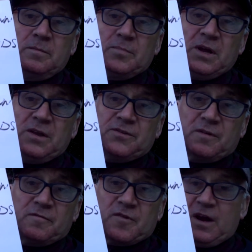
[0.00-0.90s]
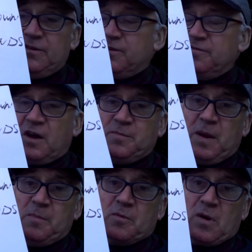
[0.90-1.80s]
Bring in some friends, invite
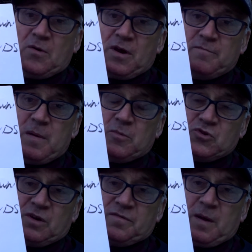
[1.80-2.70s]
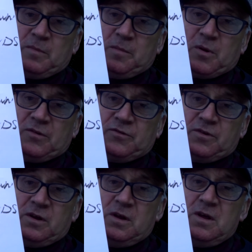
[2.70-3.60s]
people around, have members of your family present,
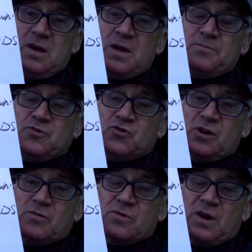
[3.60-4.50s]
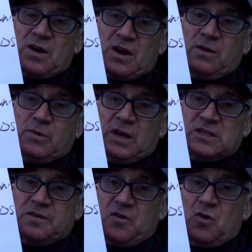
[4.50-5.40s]
and children and anyone
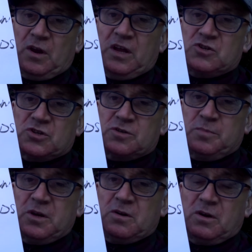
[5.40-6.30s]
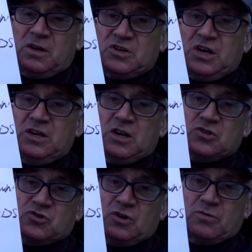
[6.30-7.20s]
else of all ages, particularly
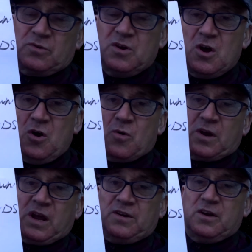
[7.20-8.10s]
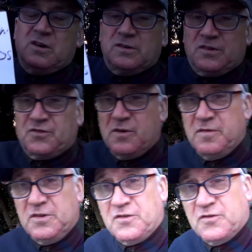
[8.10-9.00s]
teenage children who are getting all this
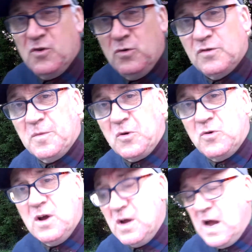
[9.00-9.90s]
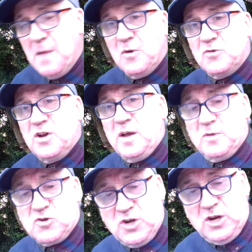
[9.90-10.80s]
stuff in the schools about
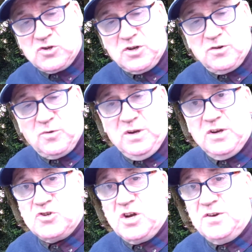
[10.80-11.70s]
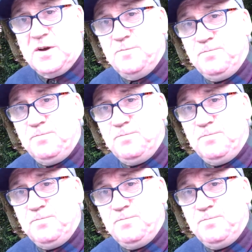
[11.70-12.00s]
climate change and the green agenda.